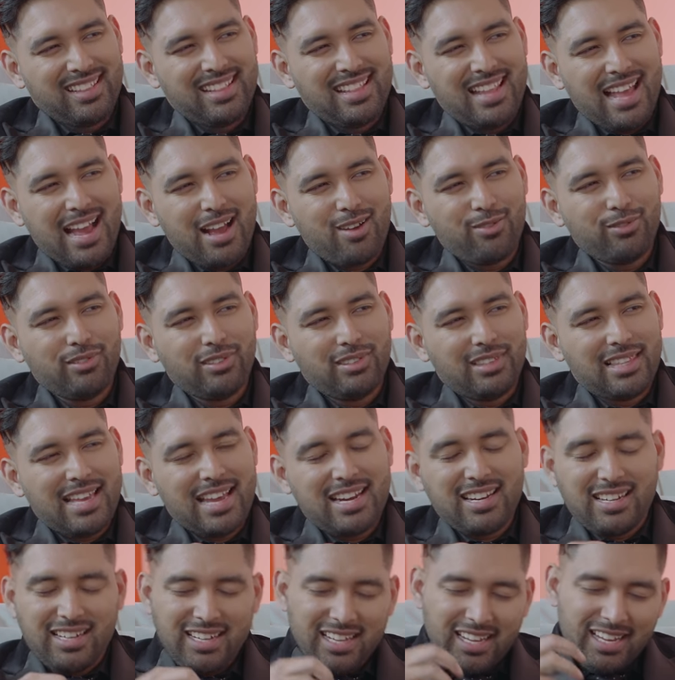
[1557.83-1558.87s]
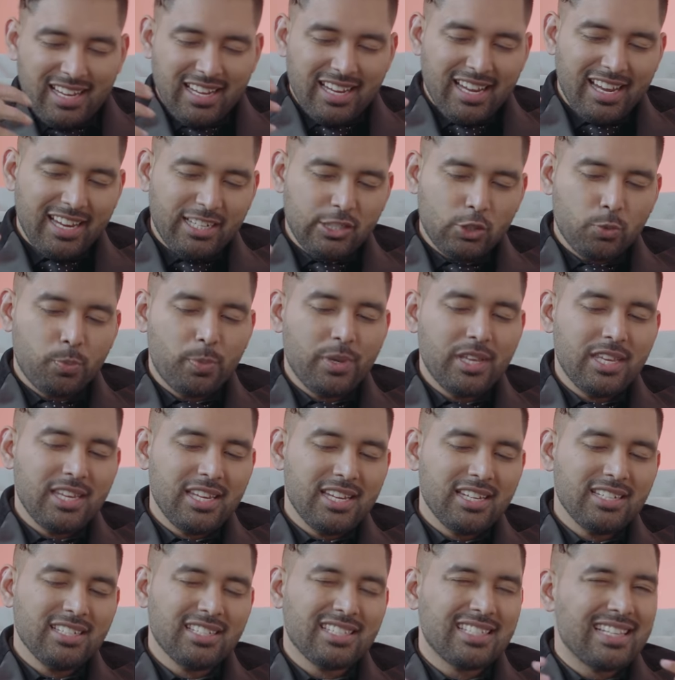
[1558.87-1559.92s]
Now that
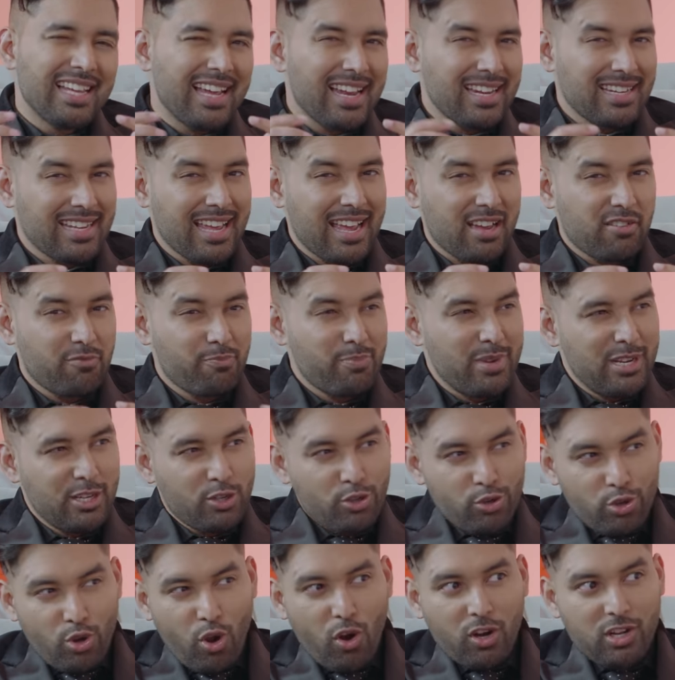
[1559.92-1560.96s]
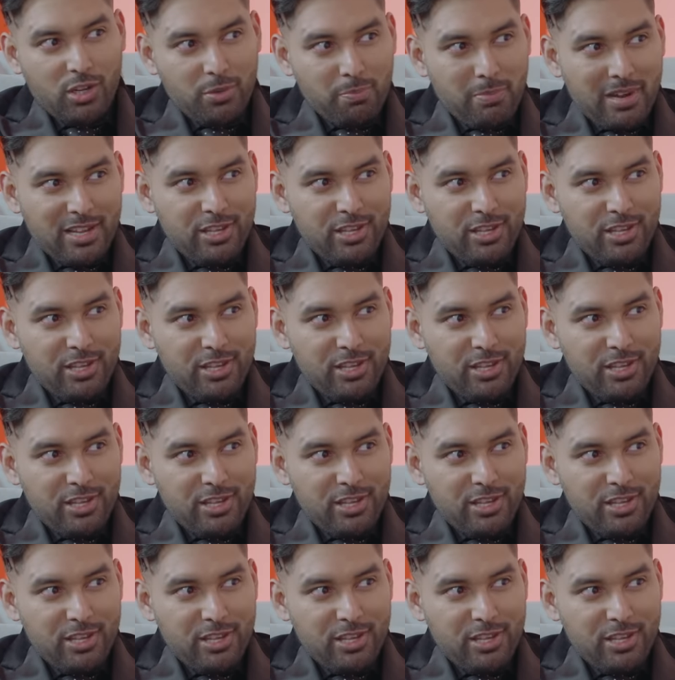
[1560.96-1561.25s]
experience that have been taught by